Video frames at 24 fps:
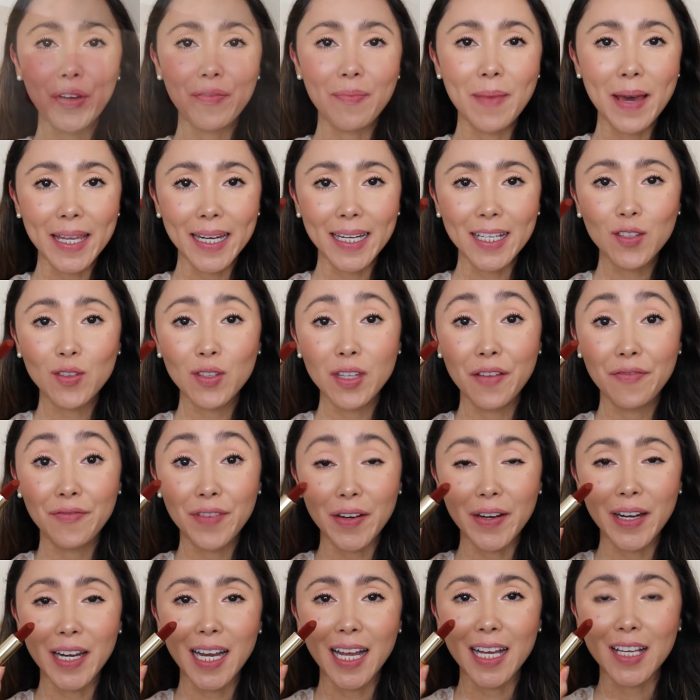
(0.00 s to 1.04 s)
made it to the
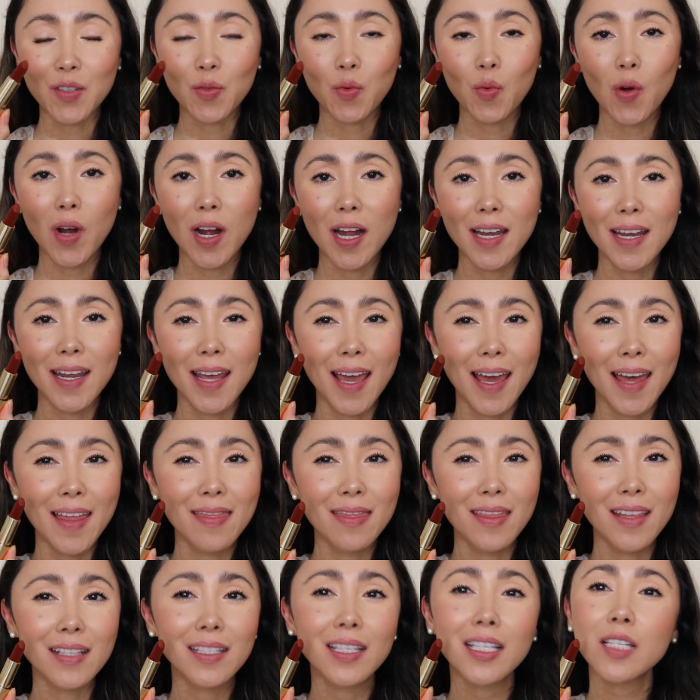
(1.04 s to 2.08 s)
very last one,
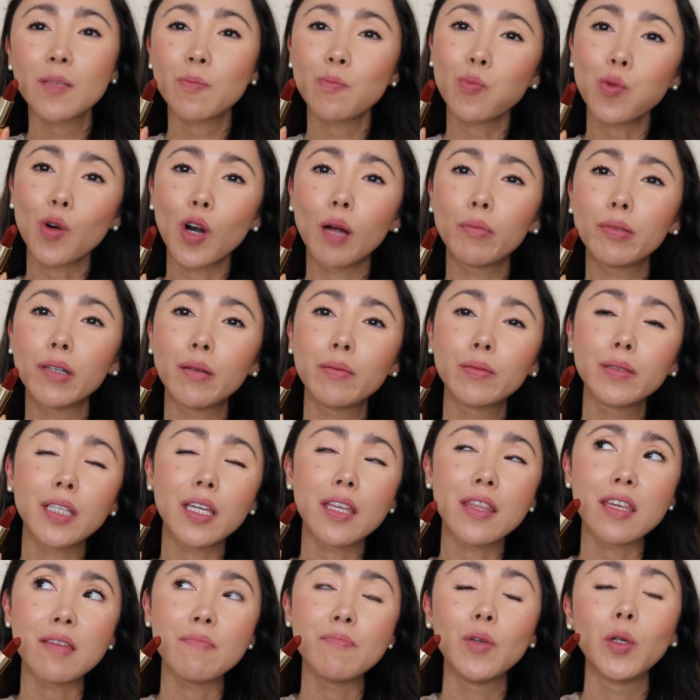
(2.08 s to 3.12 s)
and this is
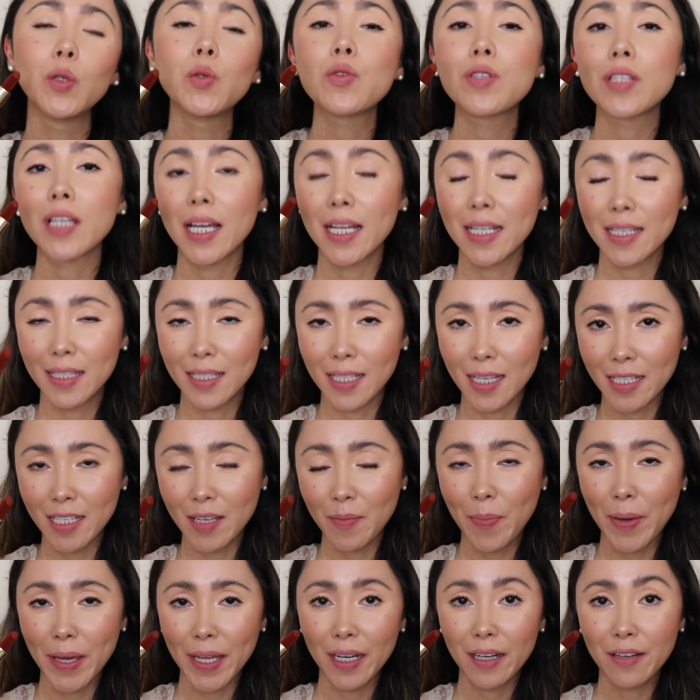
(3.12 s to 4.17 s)
probably the most
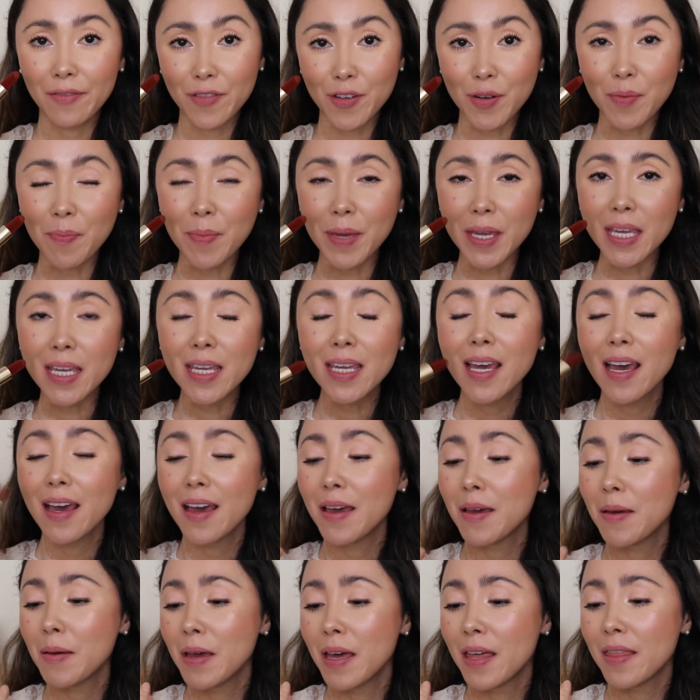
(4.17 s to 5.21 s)
anticipated for me.
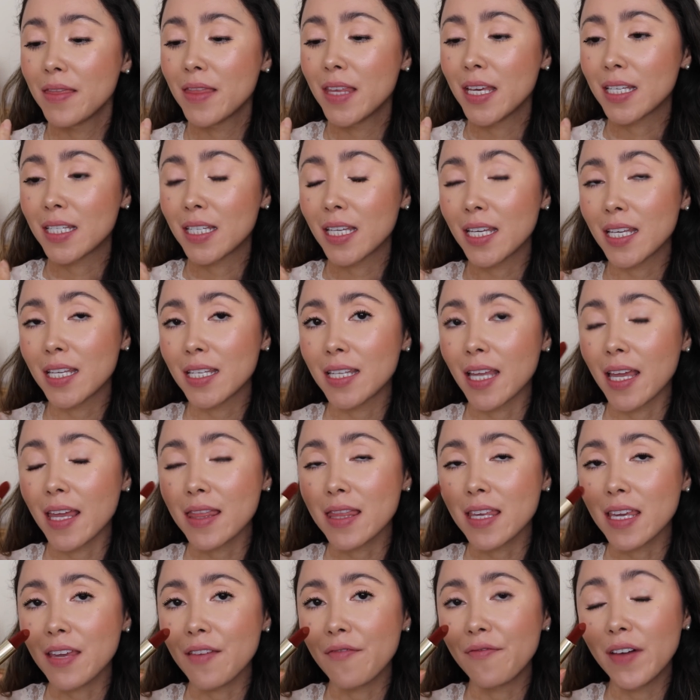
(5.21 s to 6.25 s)
This is
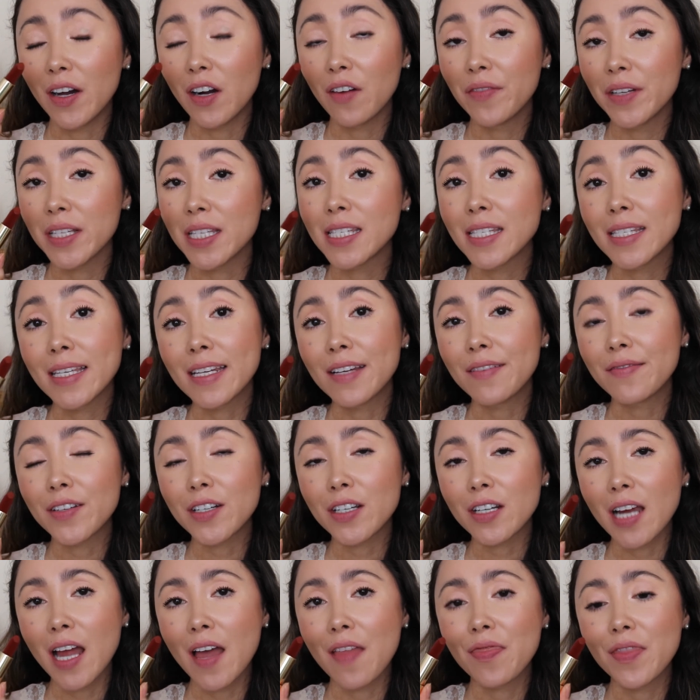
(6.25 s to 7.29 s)
the Velvet
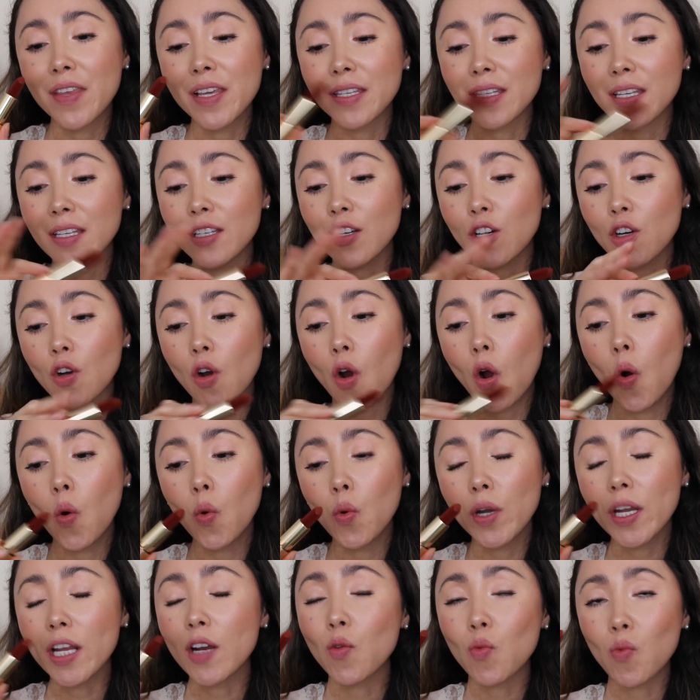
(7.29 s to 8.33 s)
Cinnabar, and this is her
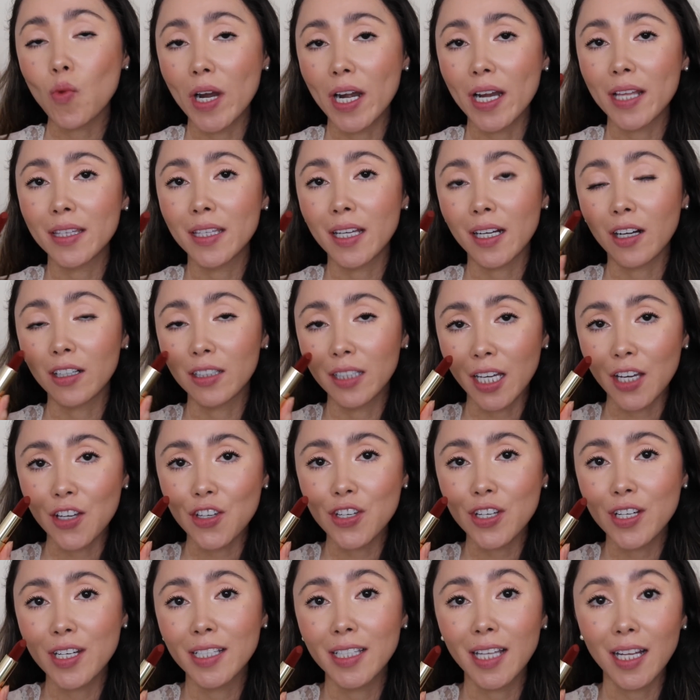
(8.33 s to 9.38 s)
only red in the
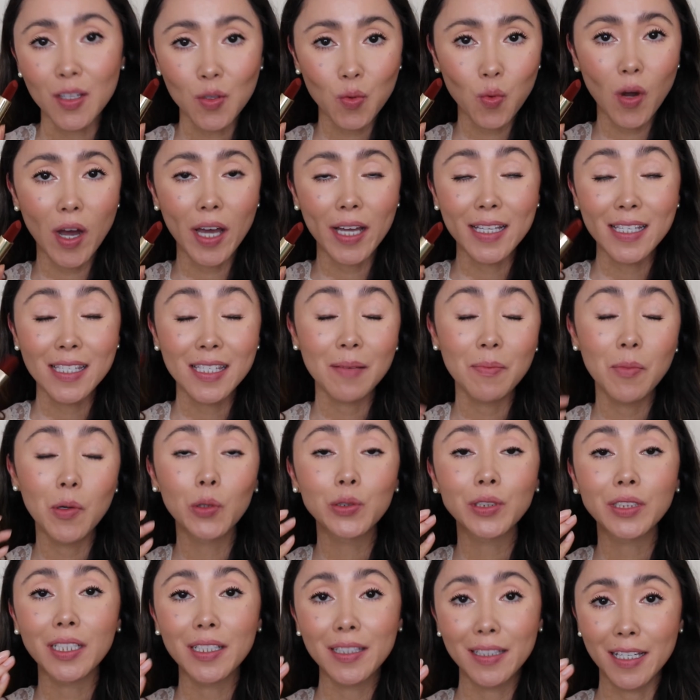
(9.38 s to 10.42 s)
collection. That's why it's the
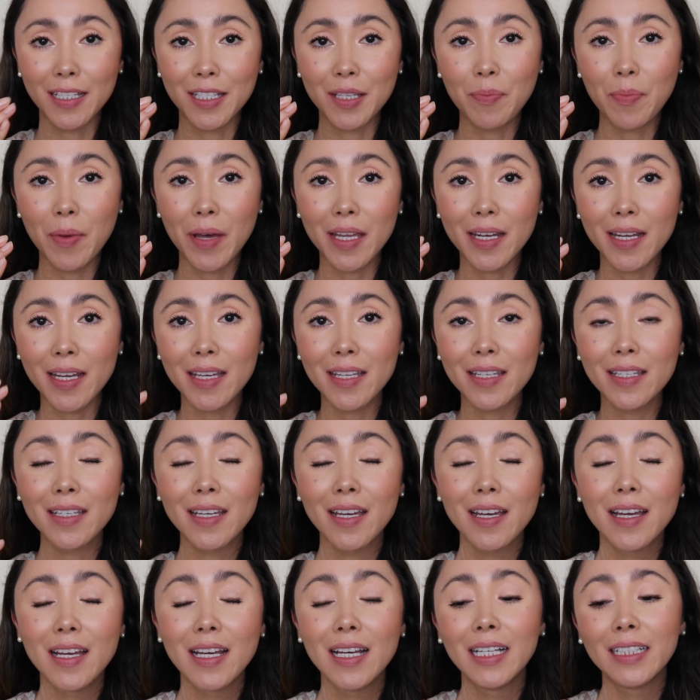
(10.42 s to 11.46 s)
most anticipated.
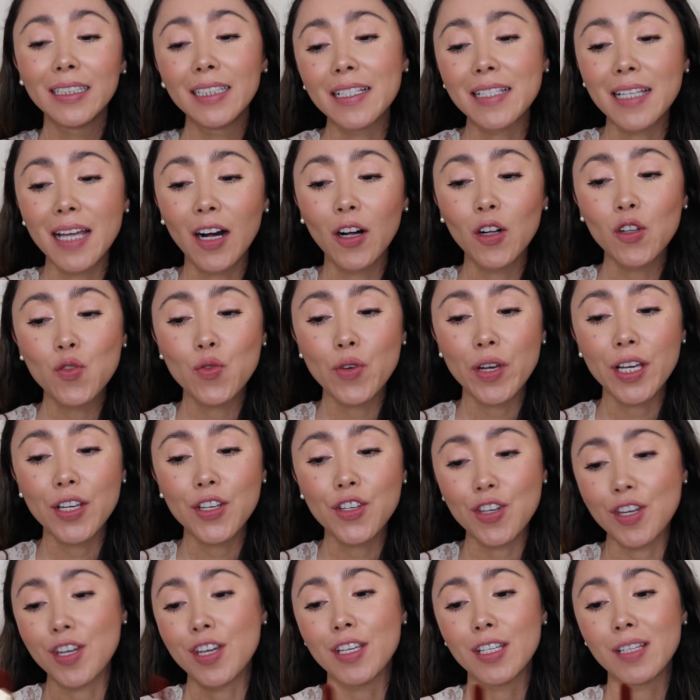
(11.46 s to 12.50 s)
Lisa
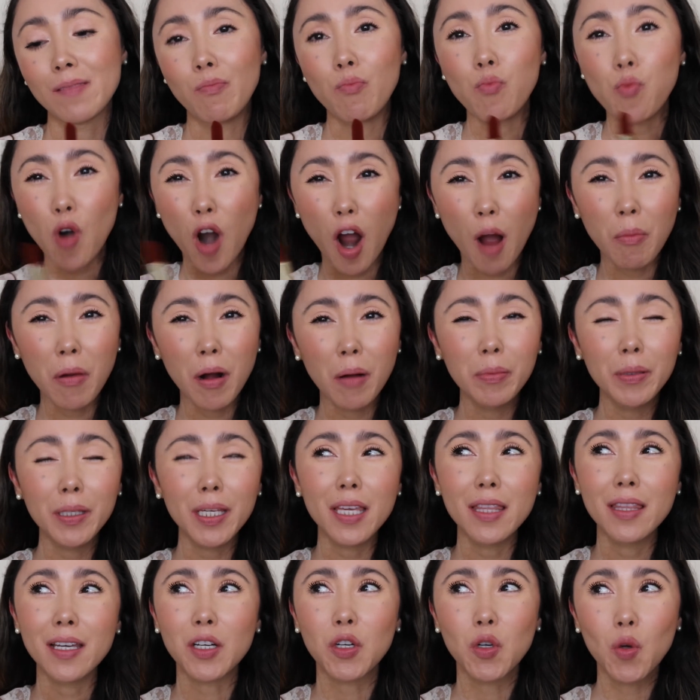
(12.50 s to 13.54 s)
Eldridge is
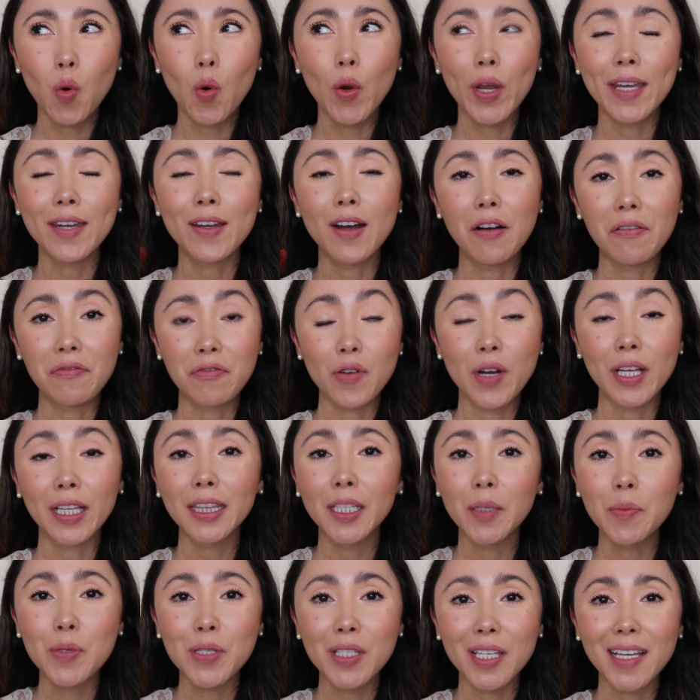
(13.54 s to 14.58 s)
probably the queen of red
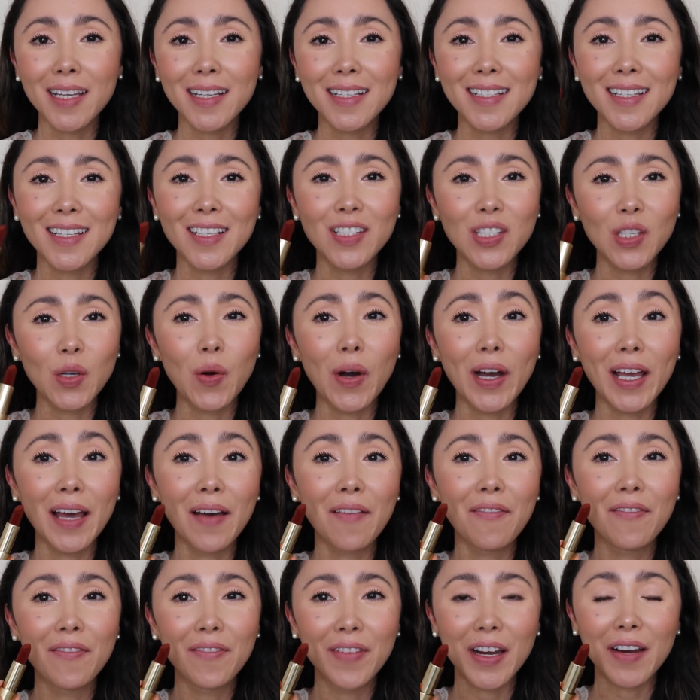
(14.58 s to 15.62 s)
lipsticks, so I
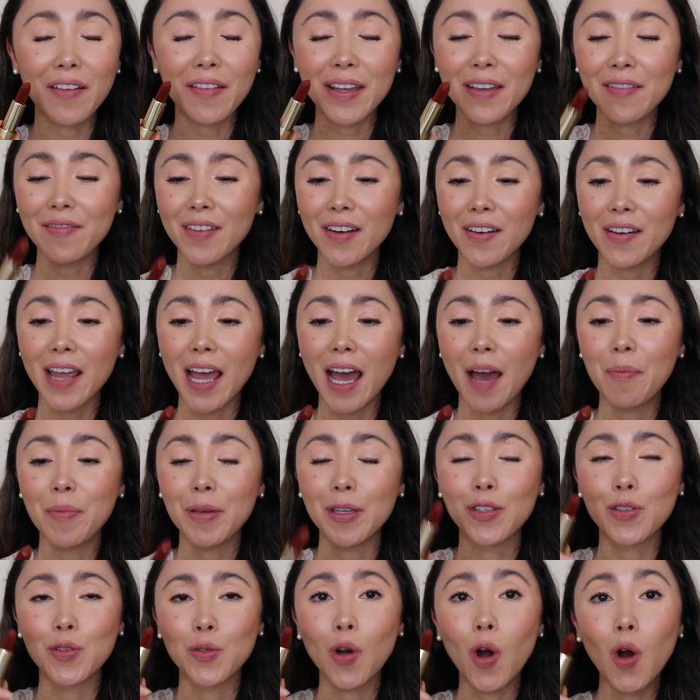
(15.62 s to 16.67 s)
am very, very
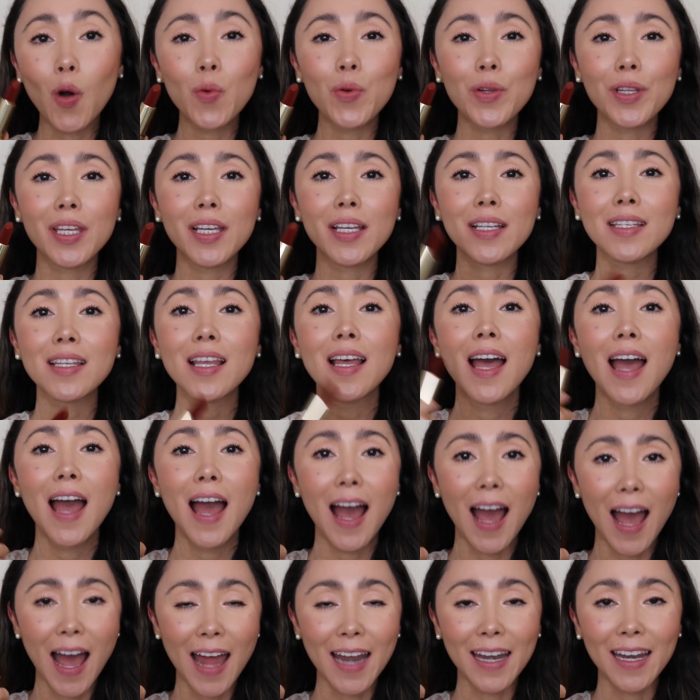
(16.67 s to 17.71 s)
happy to own this.
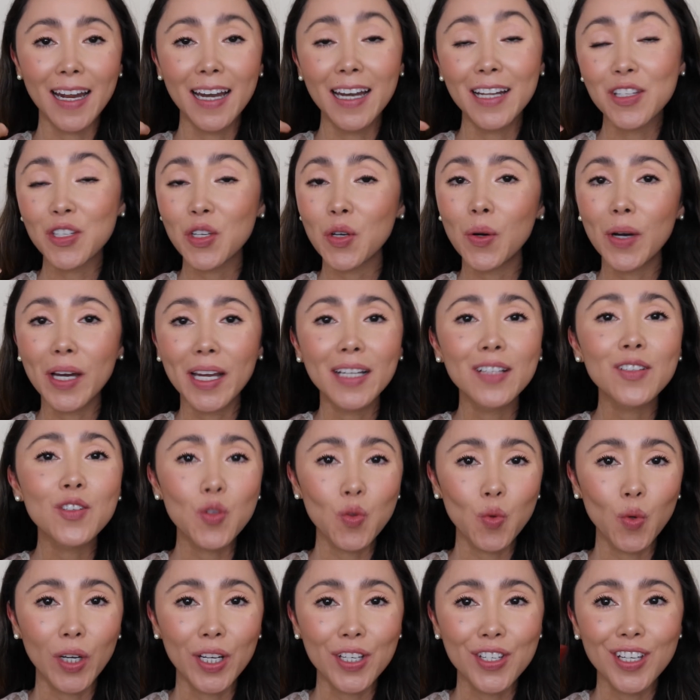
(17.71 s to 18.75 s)
And let's go ahead and
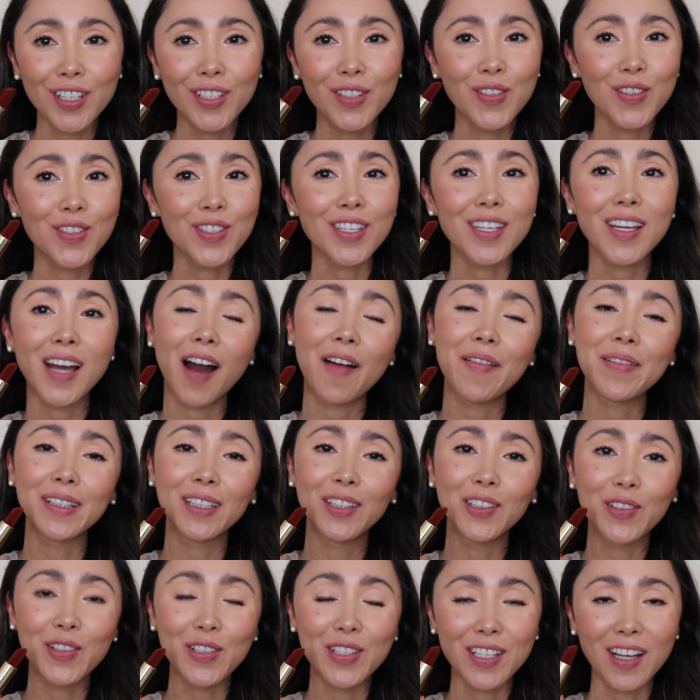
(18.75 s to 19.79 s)
swatch it to see how it
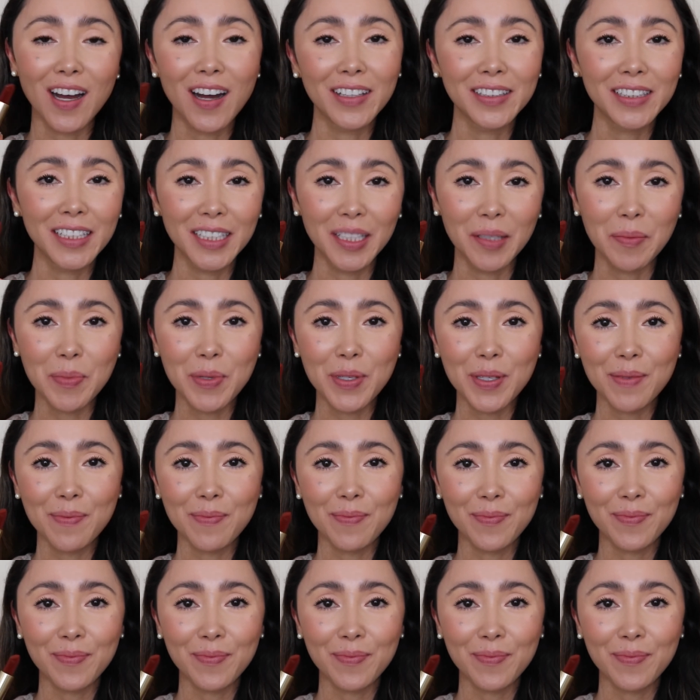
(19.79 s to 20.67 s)
looks on the lips.